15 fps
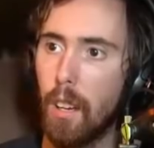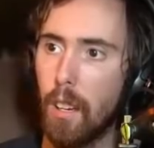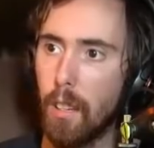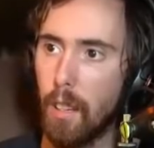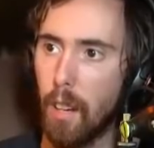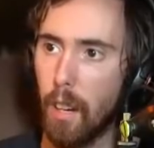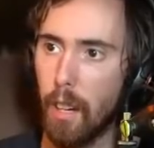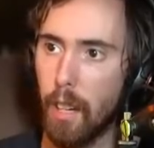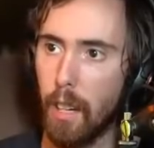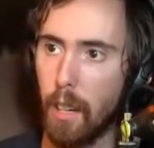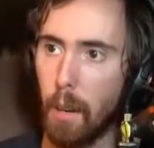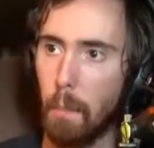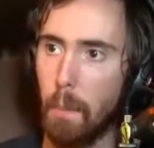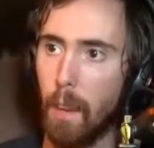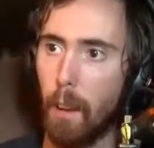Yeah, in,
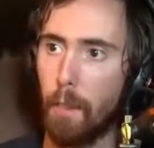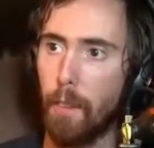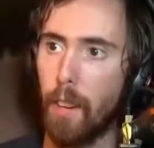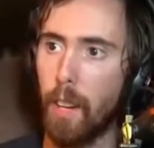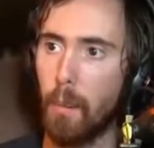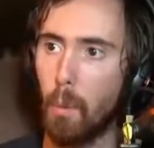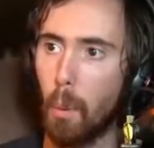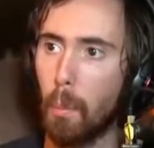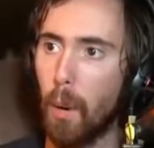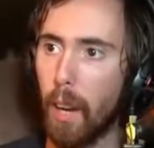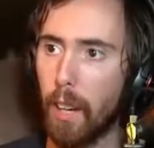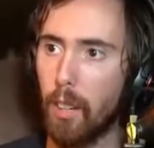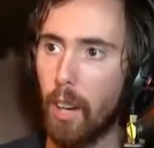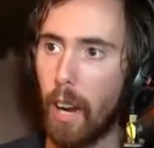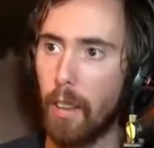in BFA, we're
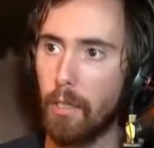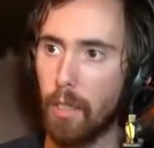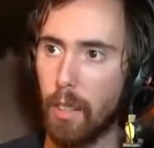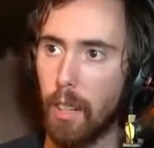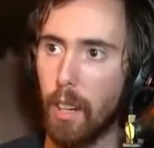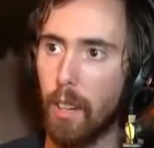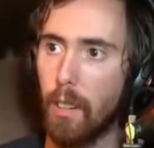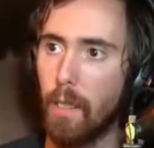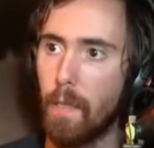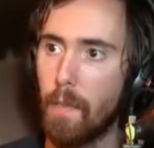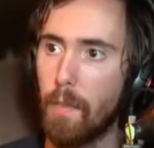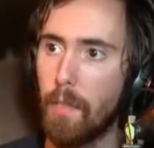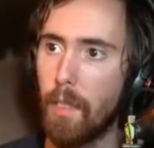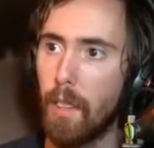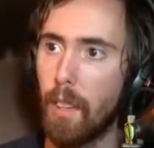playing classic now.
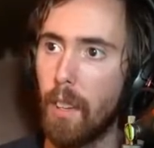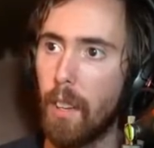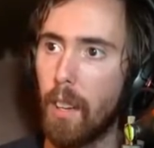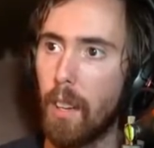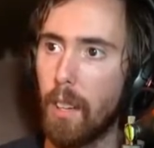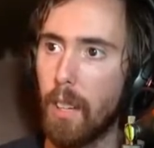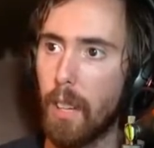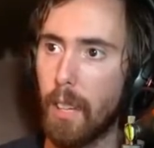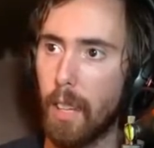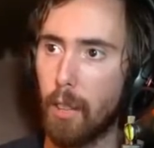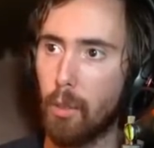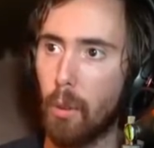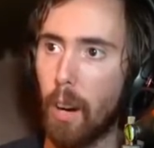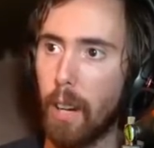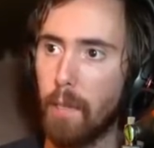Yeah,
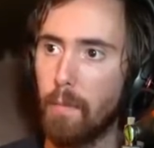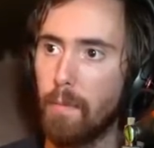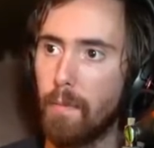that's right.